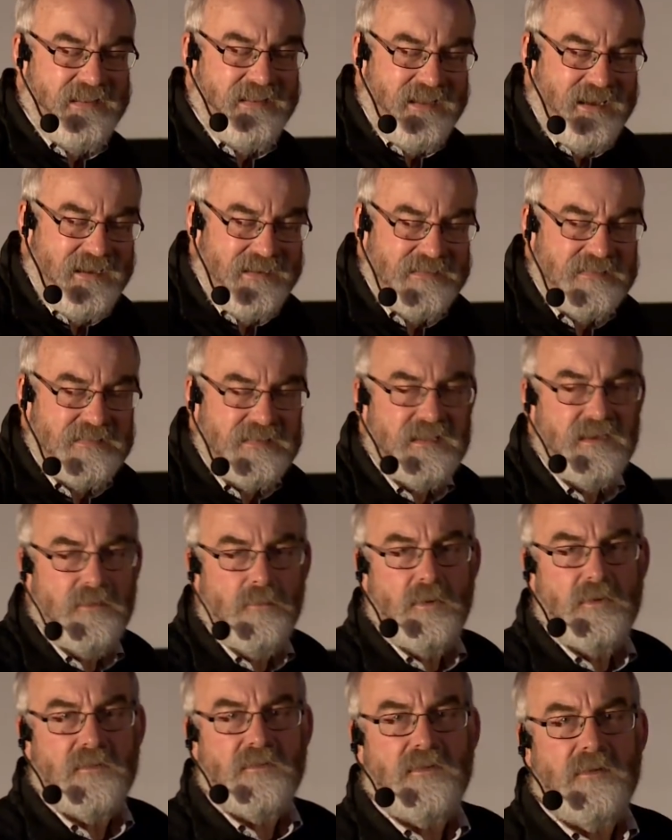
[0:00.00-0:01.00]
idea
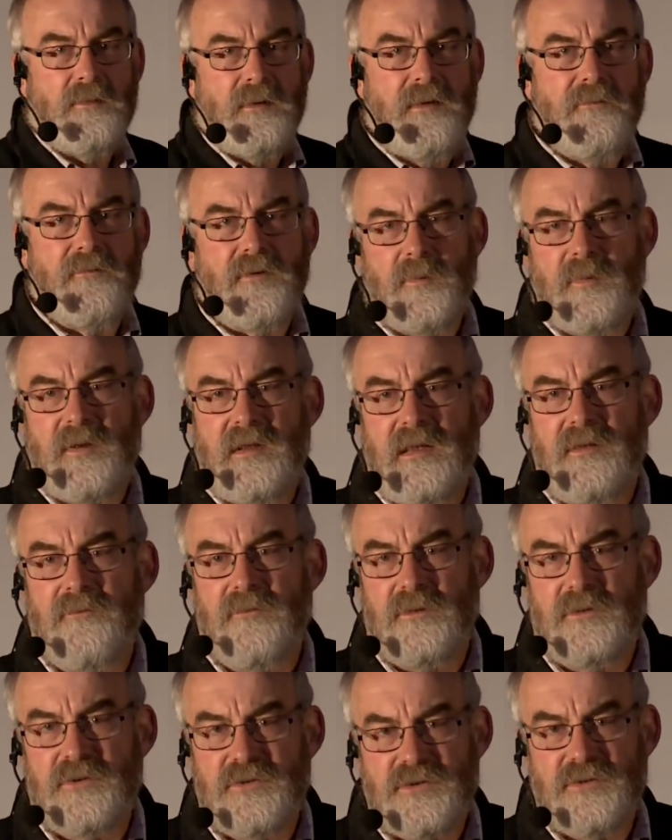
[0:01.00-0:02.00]
whatsoever about
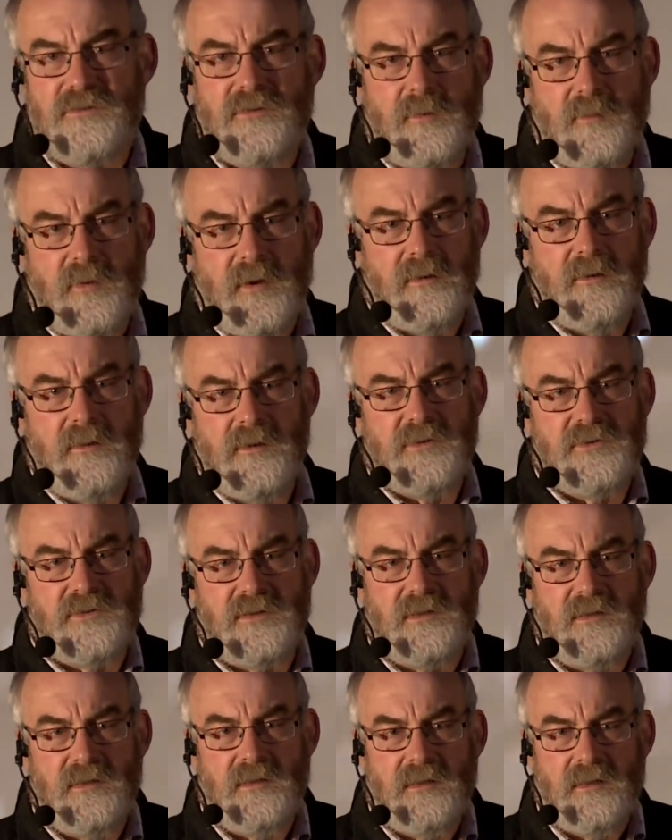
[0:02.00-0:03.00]
evolutionary
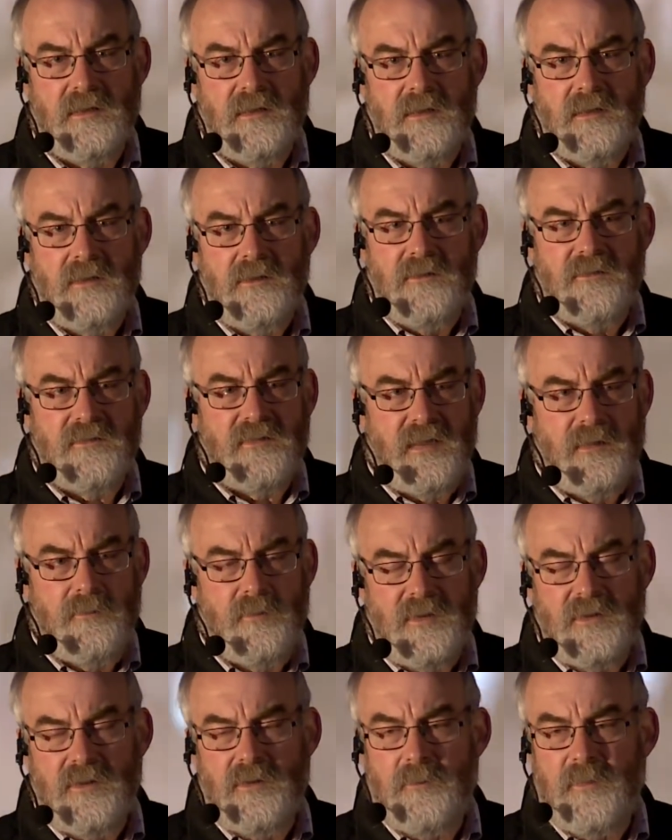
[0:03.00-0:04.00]
biology, you say,
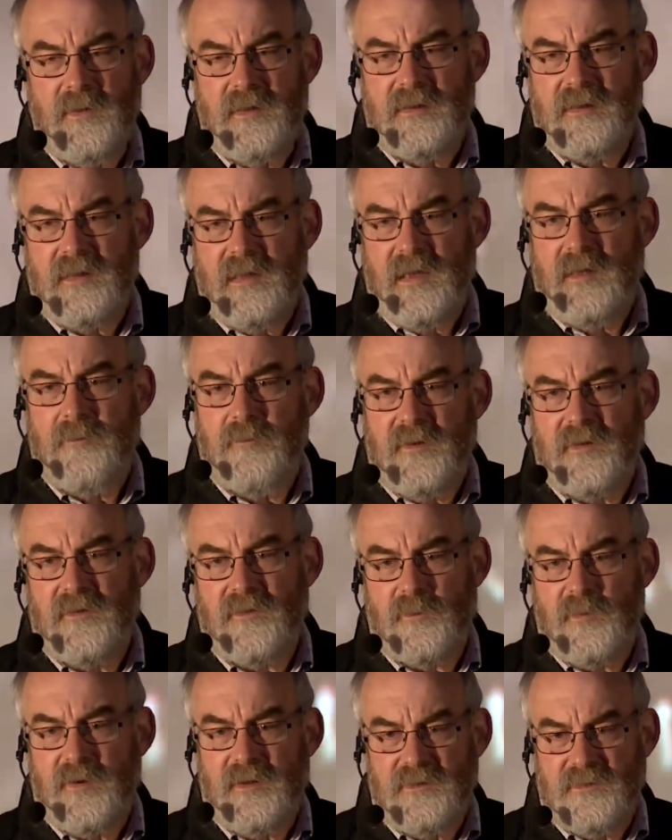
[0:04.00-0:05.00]
but you picked the
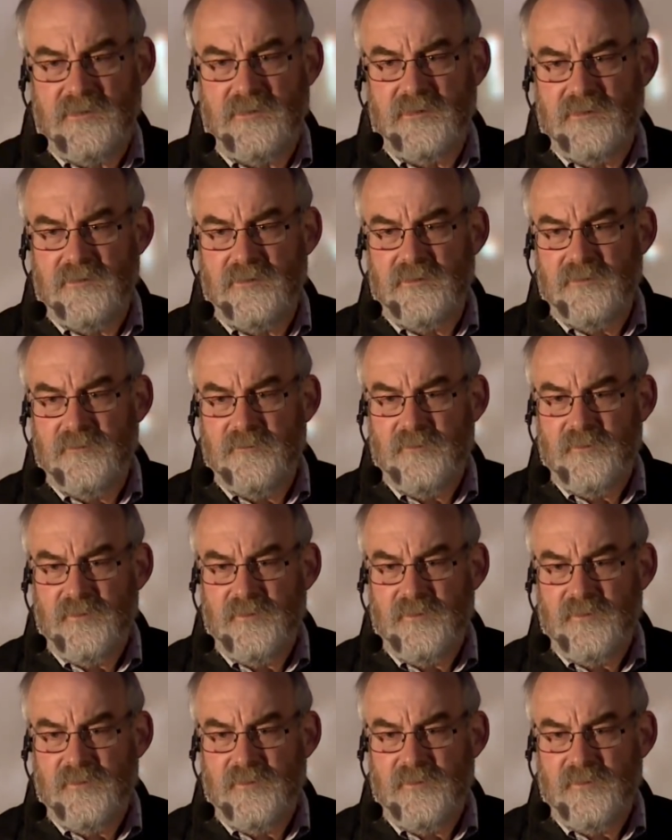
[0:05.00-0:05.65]
apex predators.